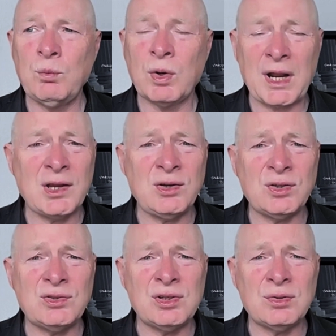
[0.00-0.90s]
in what I
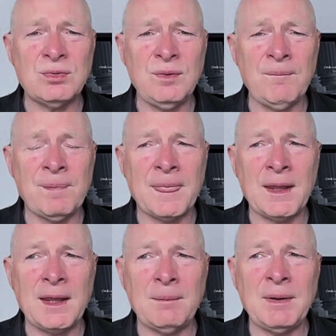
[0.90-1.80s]
could do,
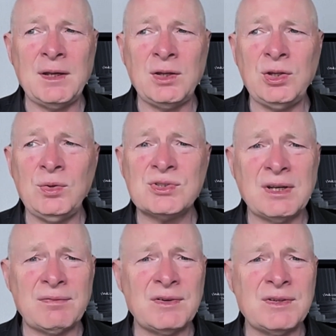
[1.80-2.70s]
it made a
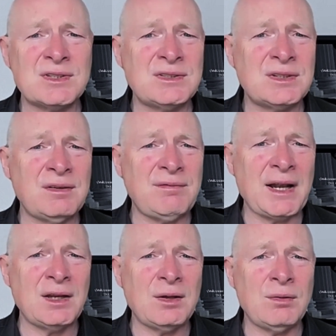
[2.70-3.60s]
huge difference into the
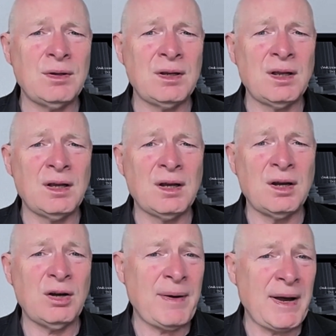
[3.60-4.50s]
value
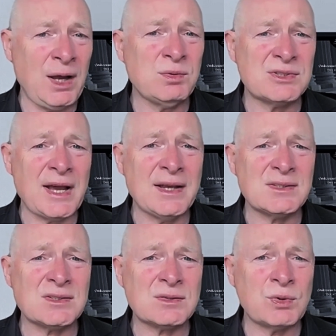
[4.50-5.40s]
of my own
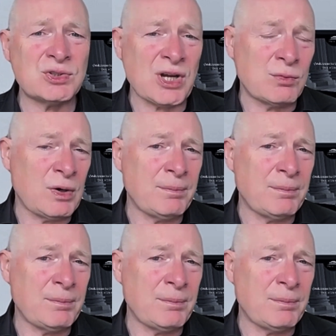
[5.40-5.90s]
SSAS, which